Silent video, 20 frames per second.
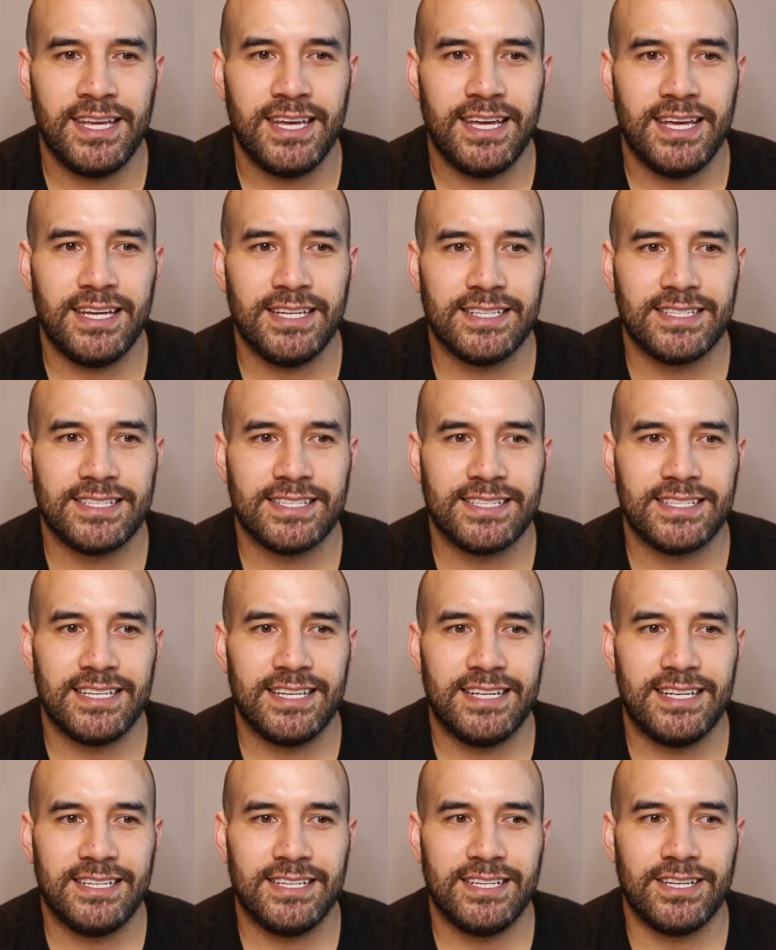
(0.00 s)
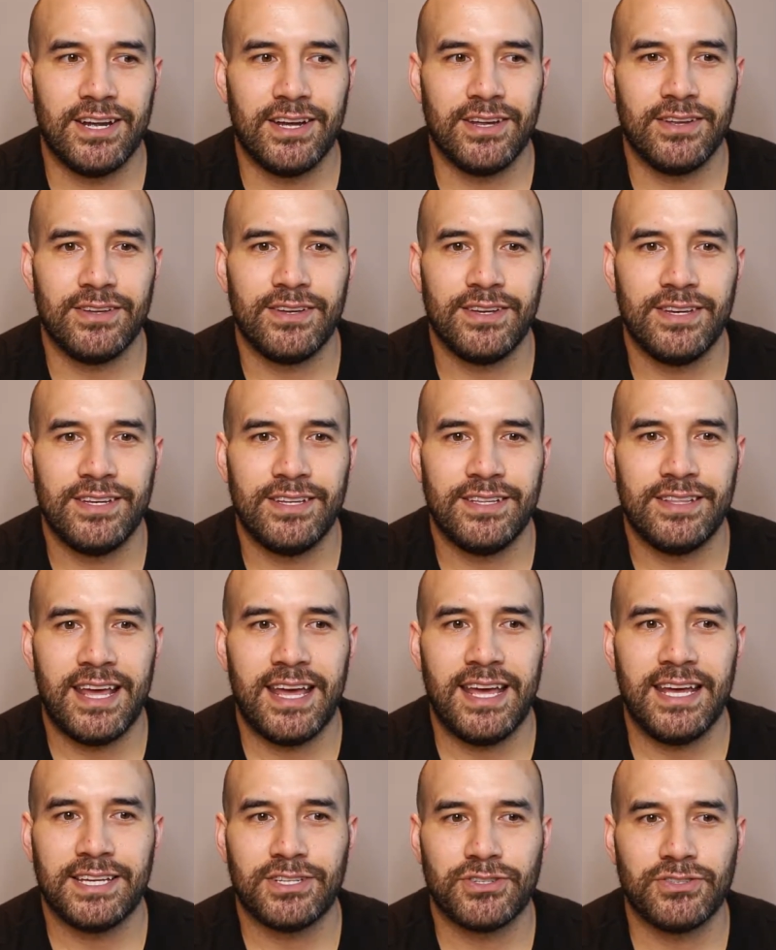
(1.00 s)
It's,
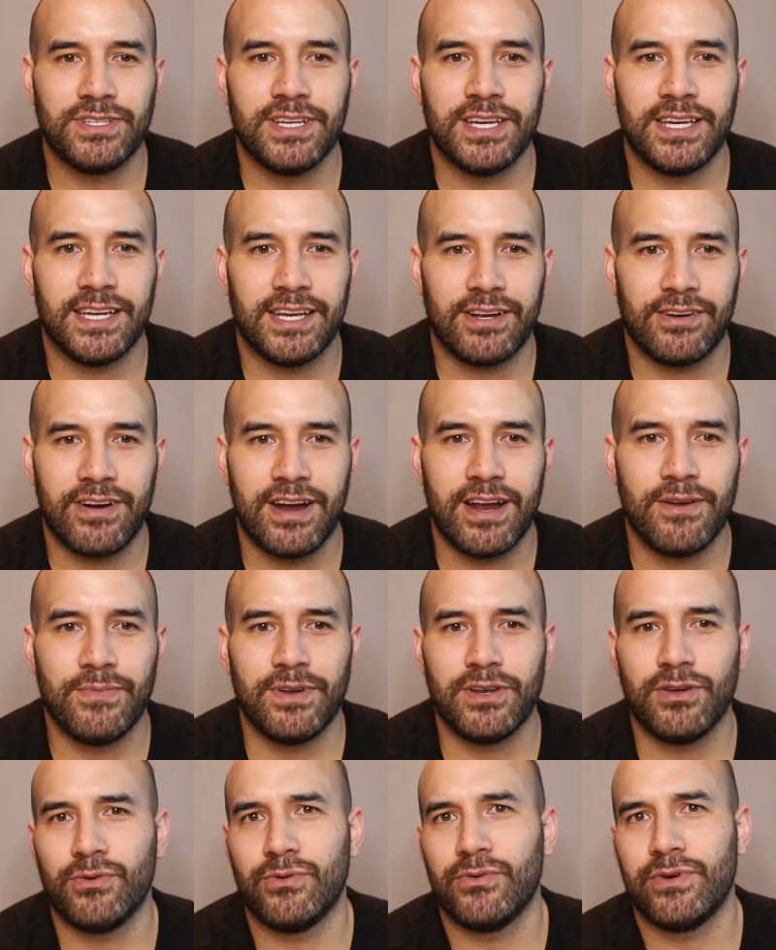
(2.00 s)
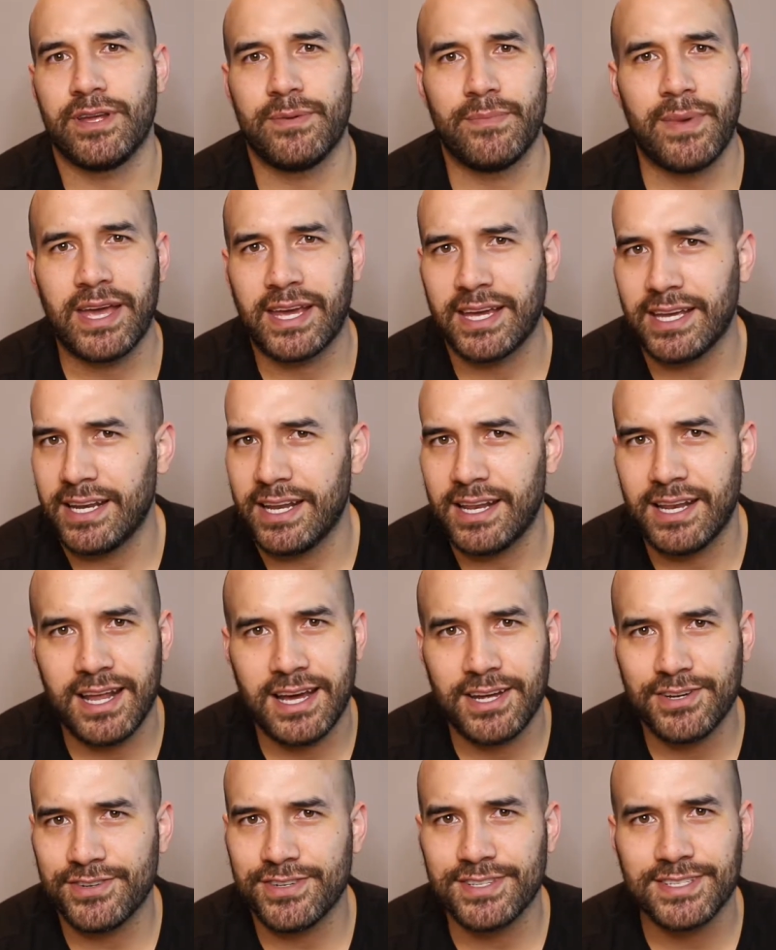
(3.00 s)
that extra 10 grand when you're already making
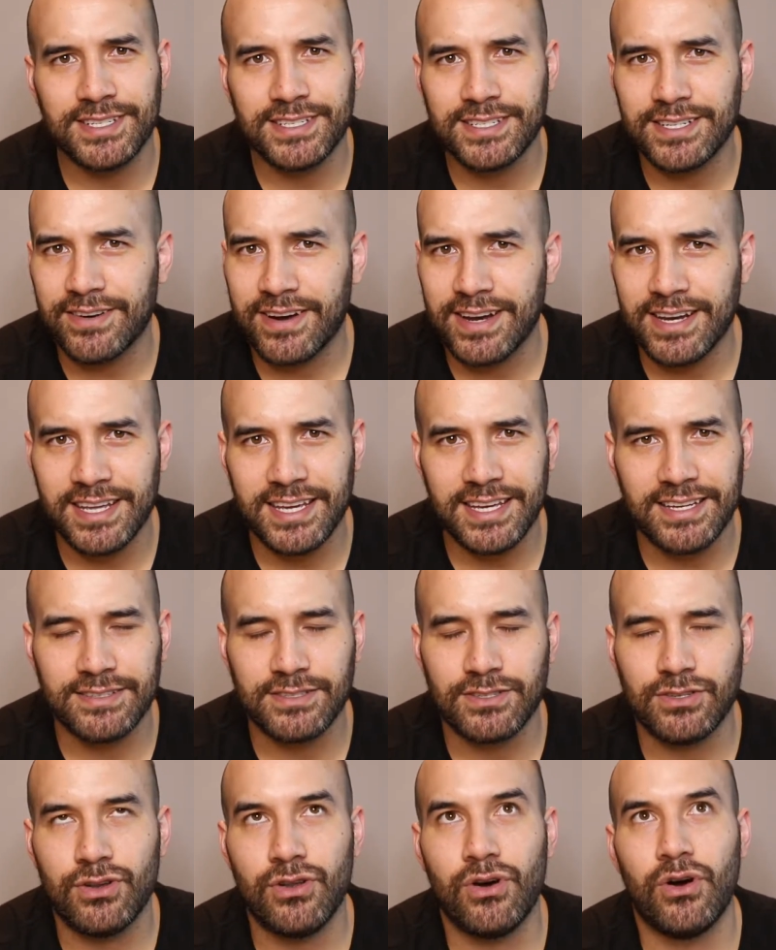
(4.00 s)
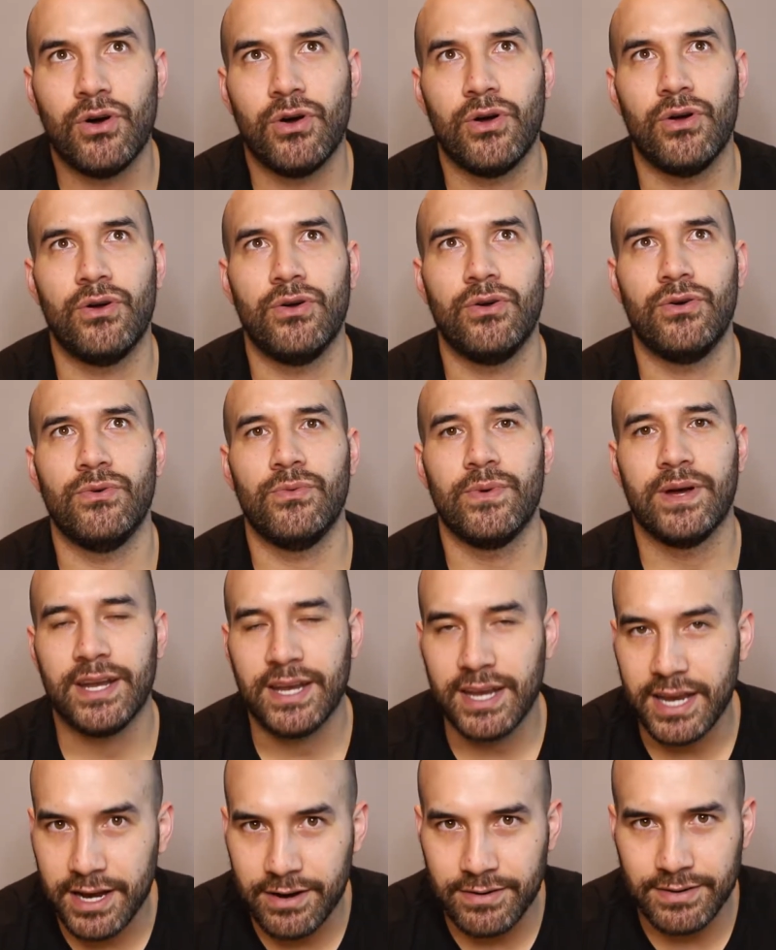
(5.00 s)
160 grand a year is nowhere
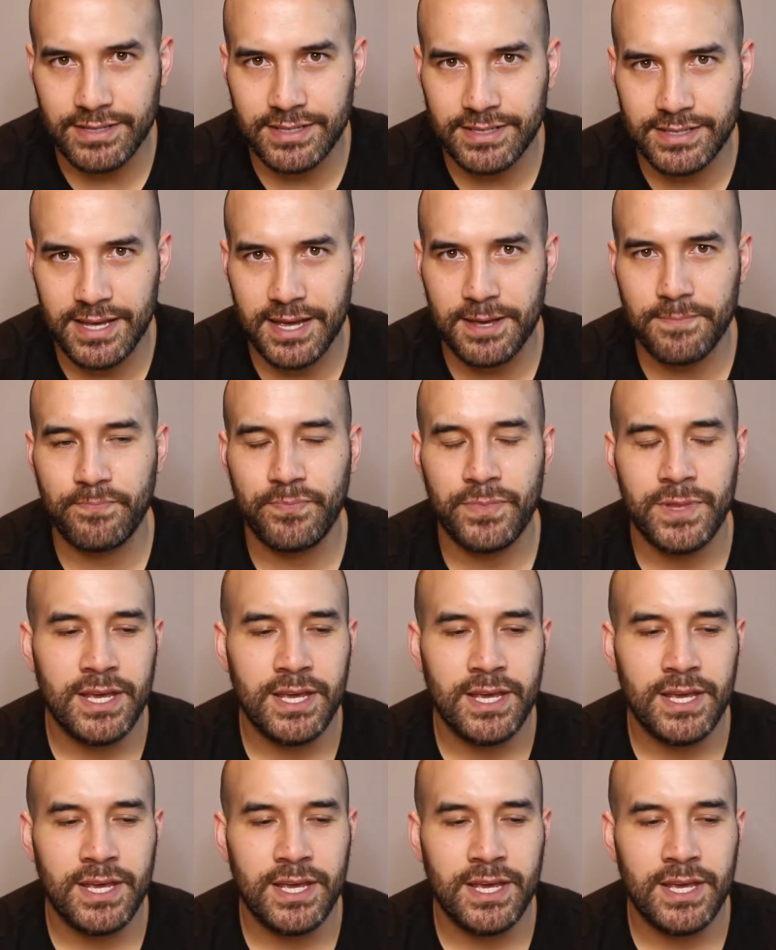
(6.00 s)
near as the same.